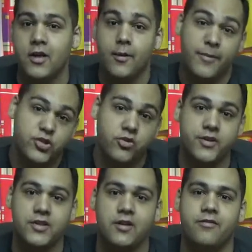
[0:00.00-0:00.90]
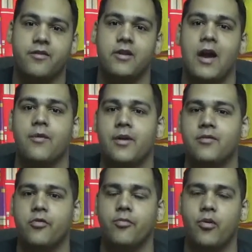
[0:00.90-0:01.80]
majority of Caribbean
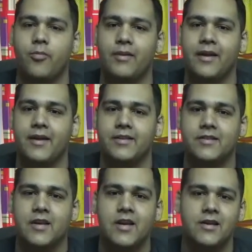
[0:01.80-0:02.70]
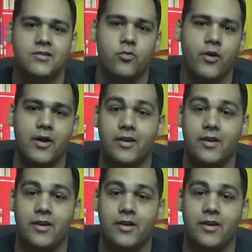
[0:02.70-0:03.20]
football players to wear.